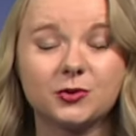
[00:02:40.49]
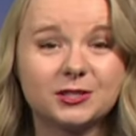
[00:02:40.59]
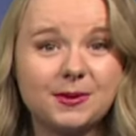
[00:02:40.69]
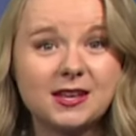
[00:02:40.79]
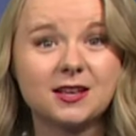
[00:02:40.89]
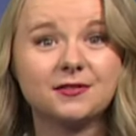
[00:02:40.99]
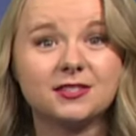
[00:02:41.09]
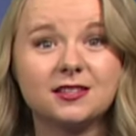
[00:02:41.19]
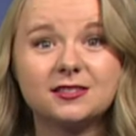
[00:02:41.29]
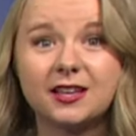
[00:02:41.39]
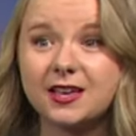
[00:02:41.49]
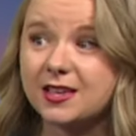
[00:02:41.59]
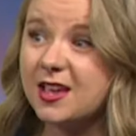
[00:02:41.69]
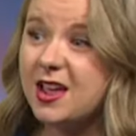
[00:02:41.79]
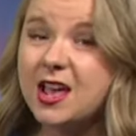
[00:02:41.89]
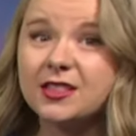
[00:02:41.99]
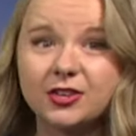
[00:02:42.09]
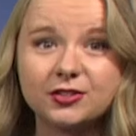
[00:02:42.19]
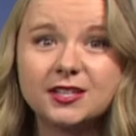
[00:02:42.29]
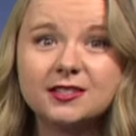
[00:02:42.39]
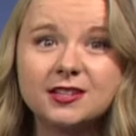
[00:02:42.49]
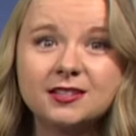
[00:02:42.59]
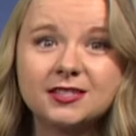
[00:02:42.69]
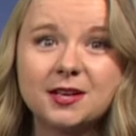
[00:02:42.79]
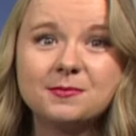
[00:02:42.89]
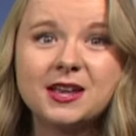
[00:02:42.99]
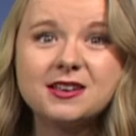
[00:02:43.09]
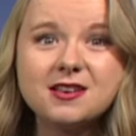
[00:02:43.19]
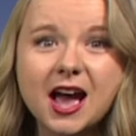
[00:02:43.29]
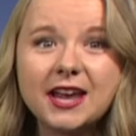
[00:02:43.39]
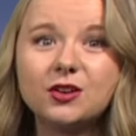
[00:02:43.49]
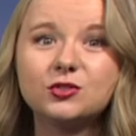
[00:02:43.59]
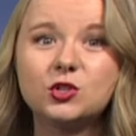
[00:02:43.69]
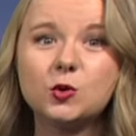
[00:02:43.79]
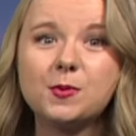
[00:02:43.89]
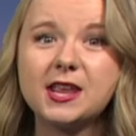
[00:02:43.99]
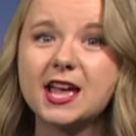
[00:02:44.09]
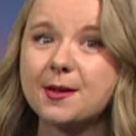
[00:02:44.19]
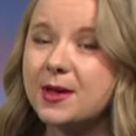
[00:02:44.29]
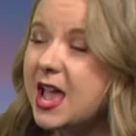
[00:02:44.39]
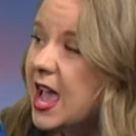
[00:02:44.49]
And speaking of sunset, there's that sunset, 9:02 p.m.